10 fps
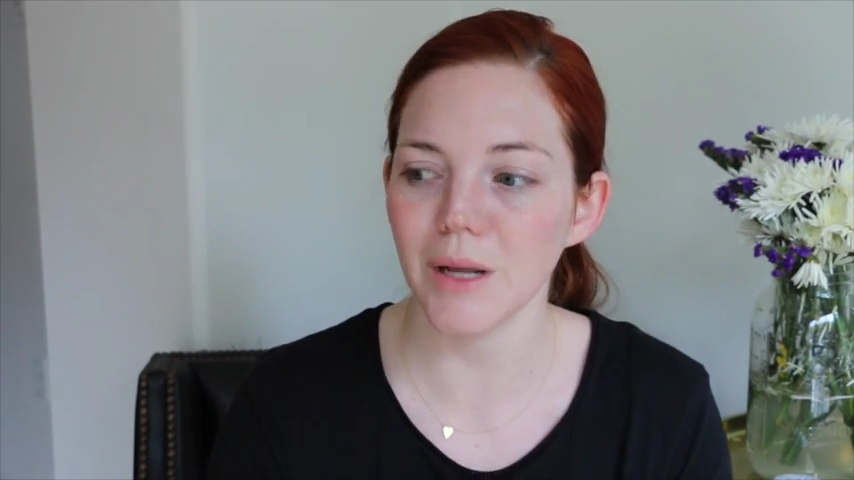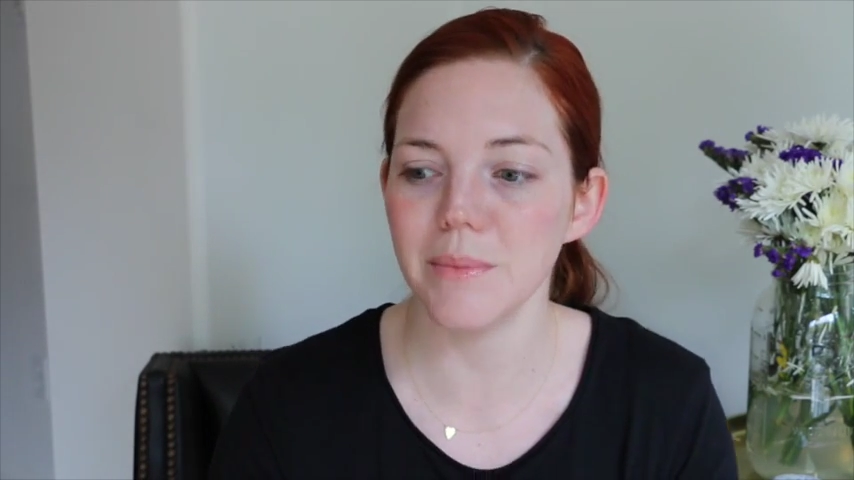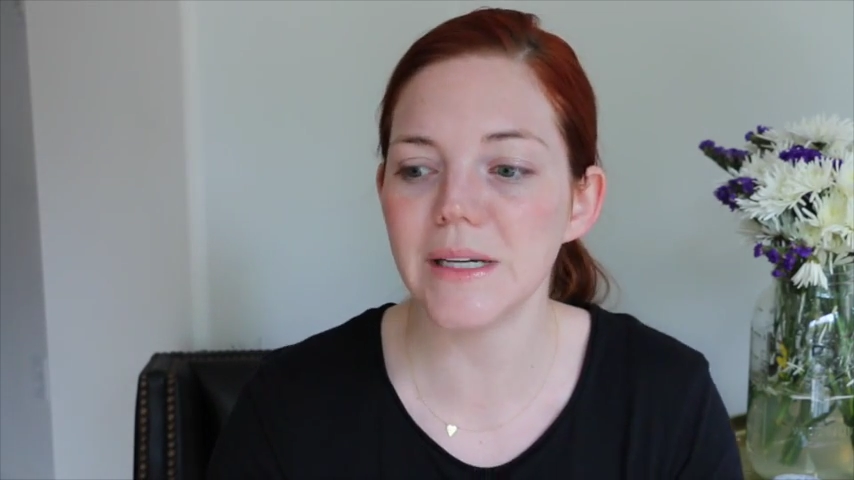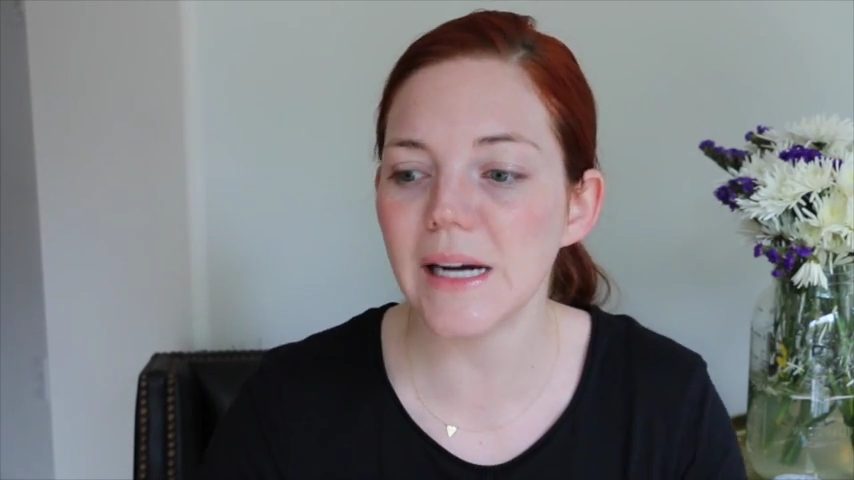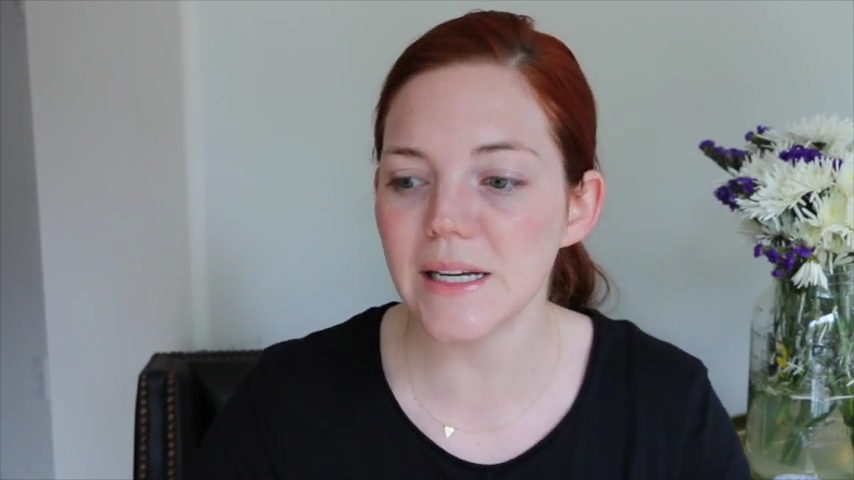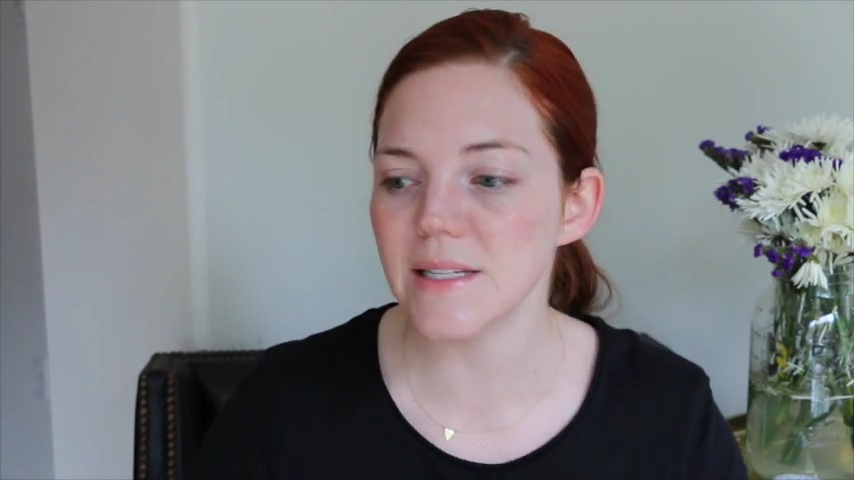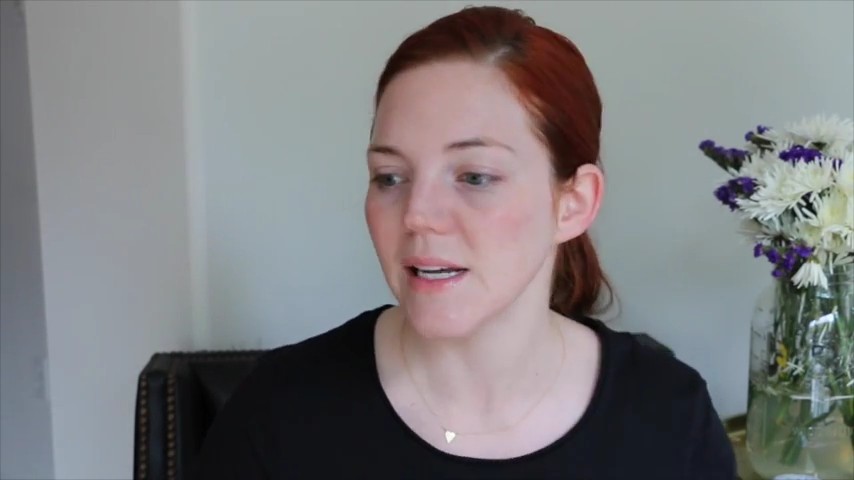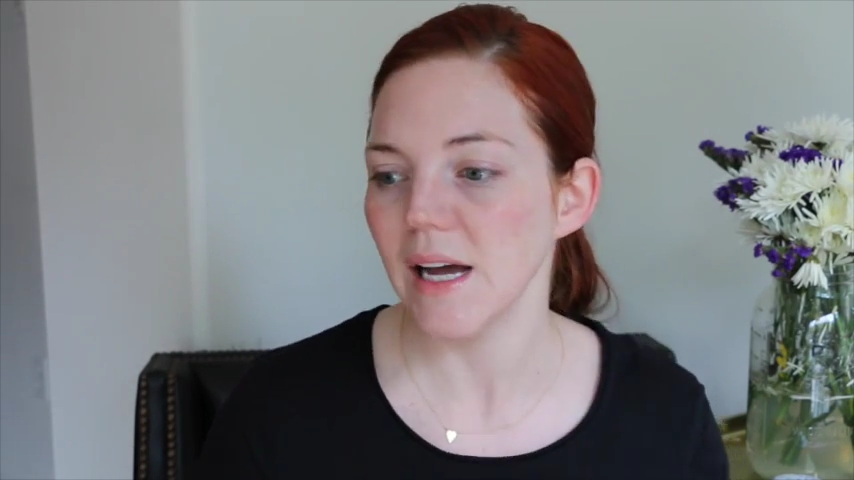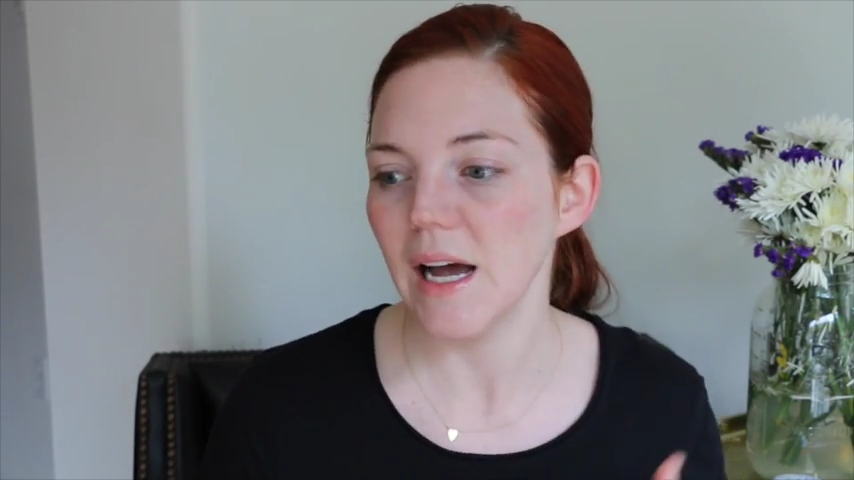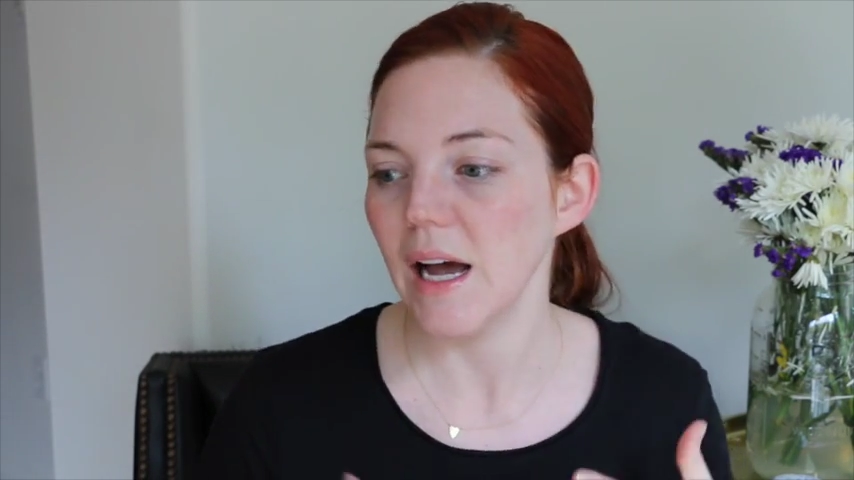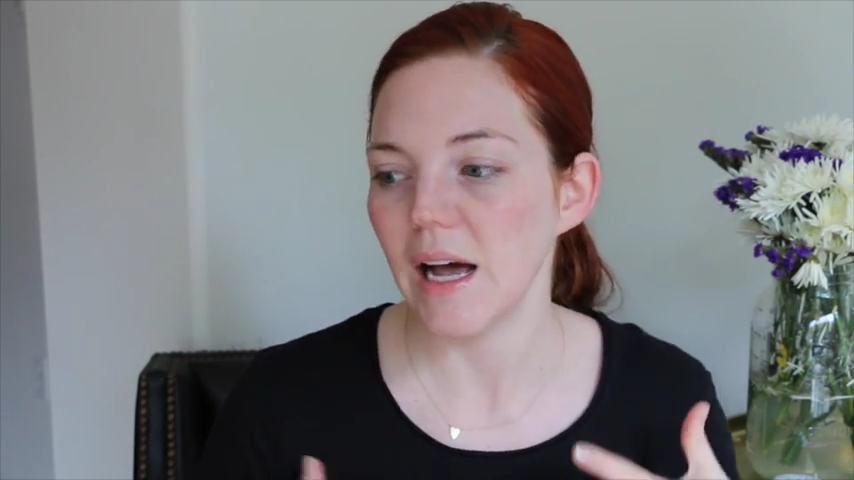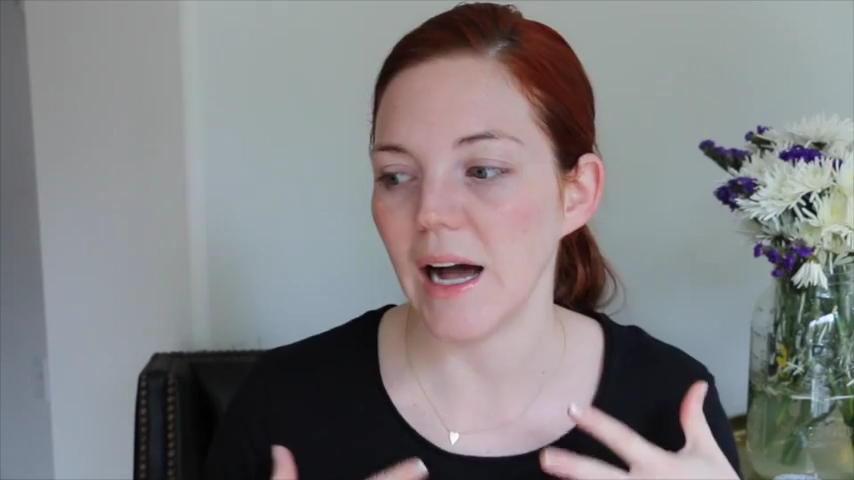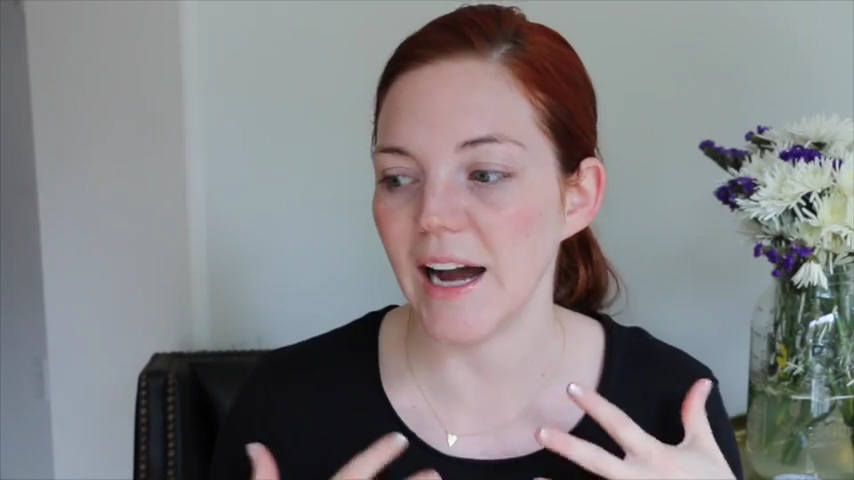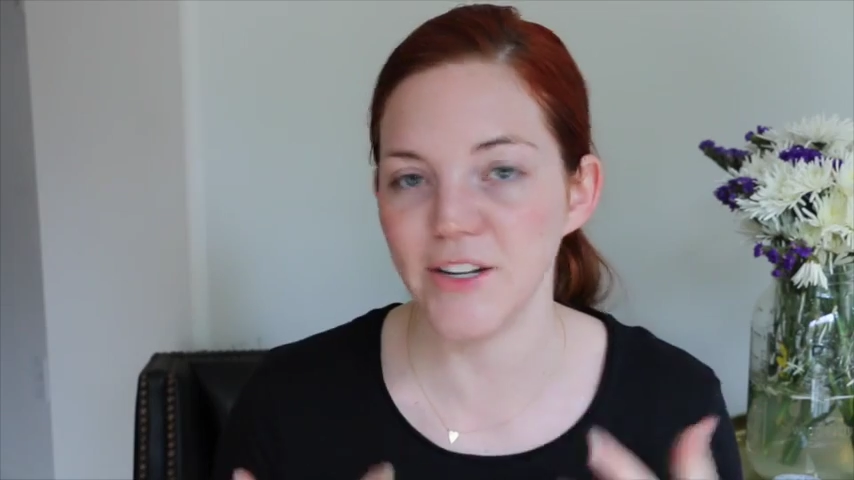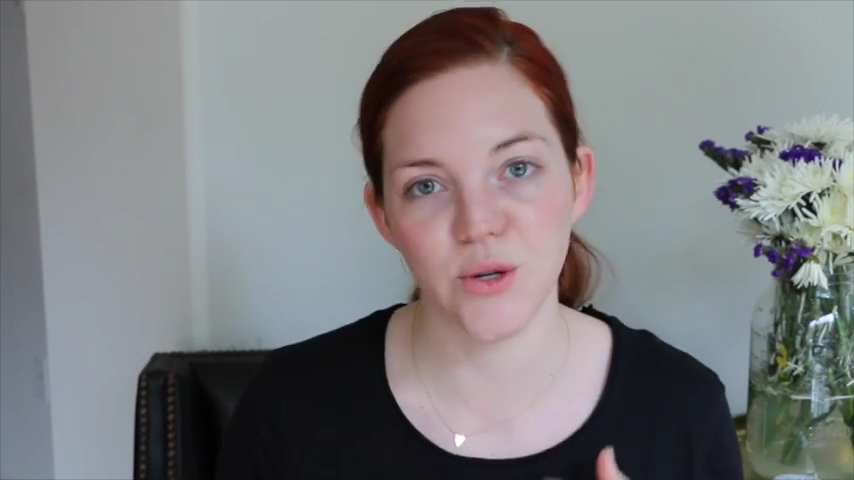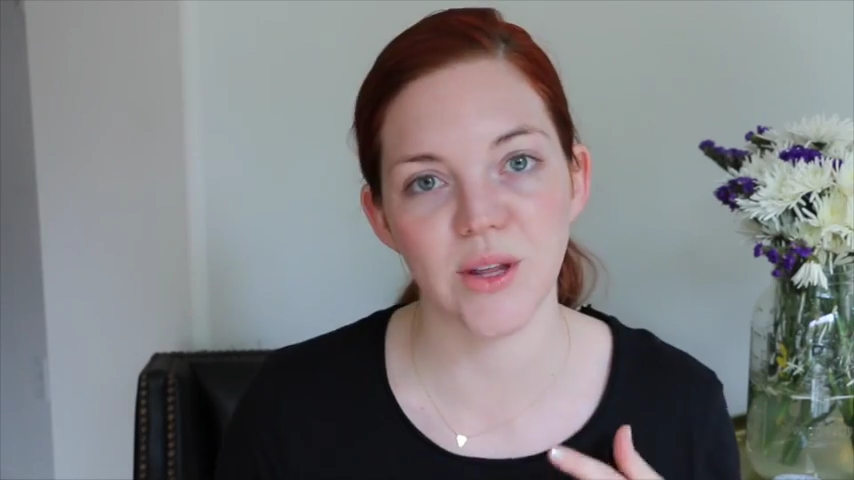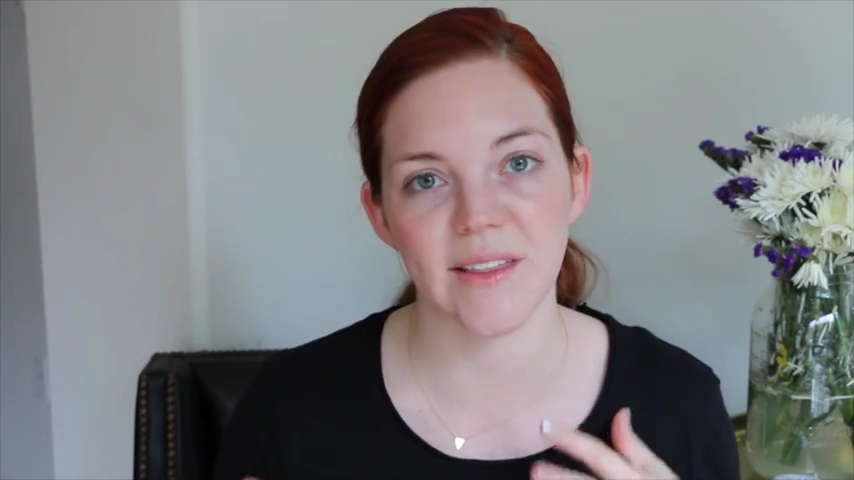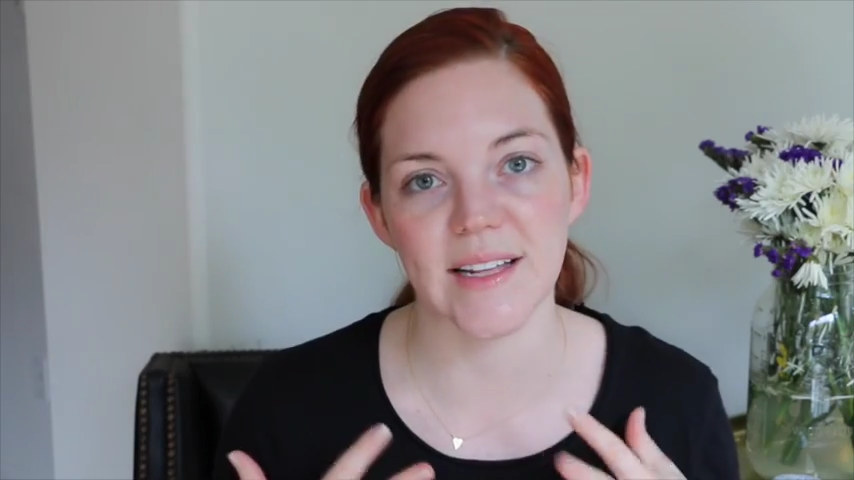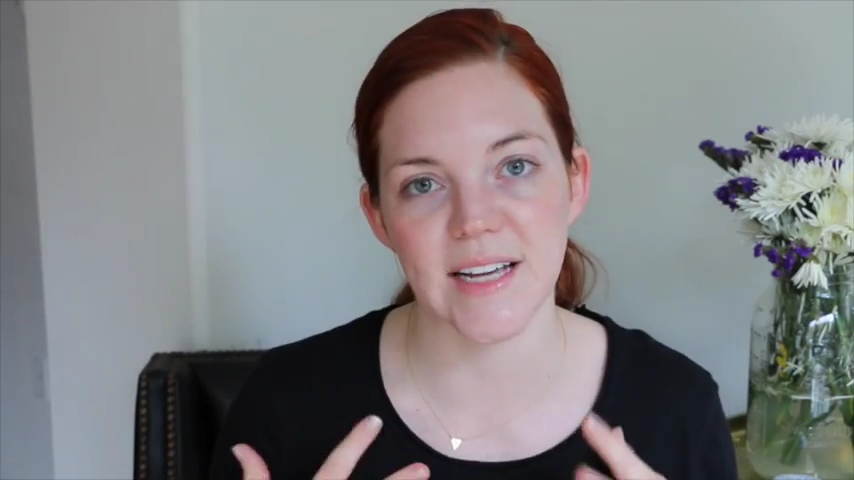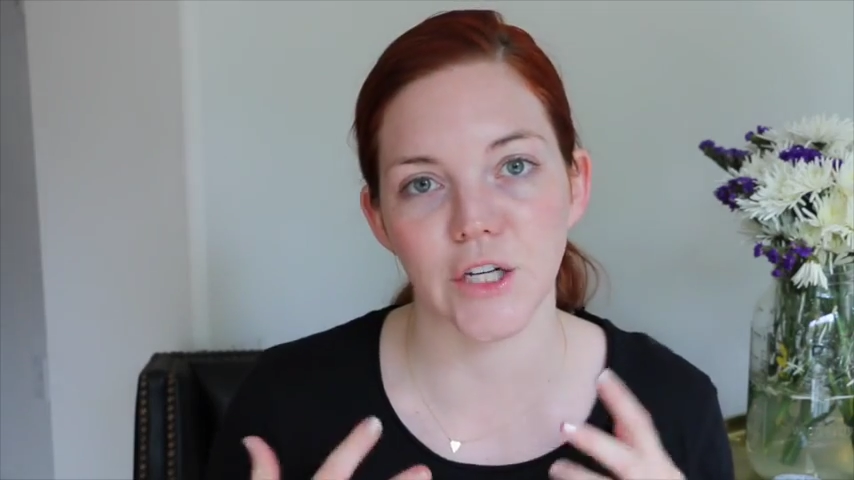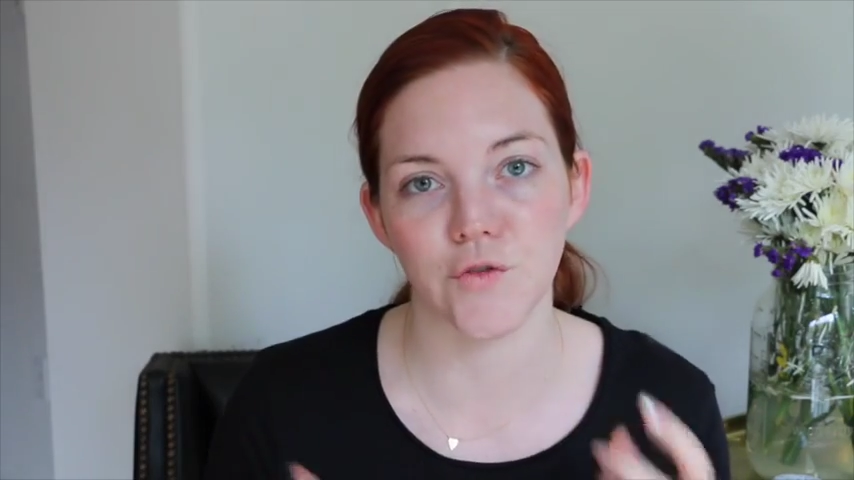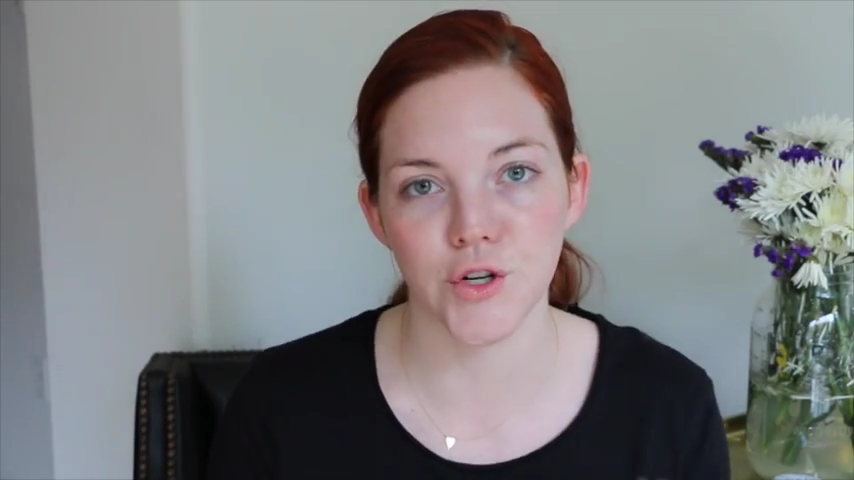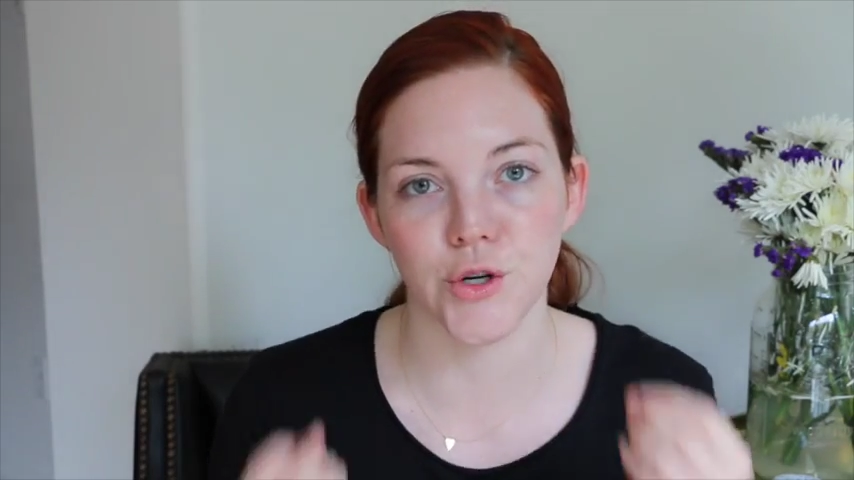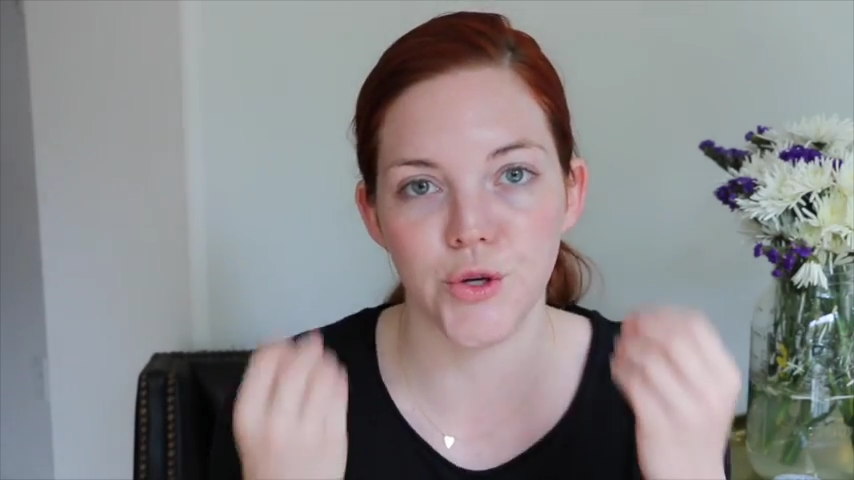because I do think that's kind of true.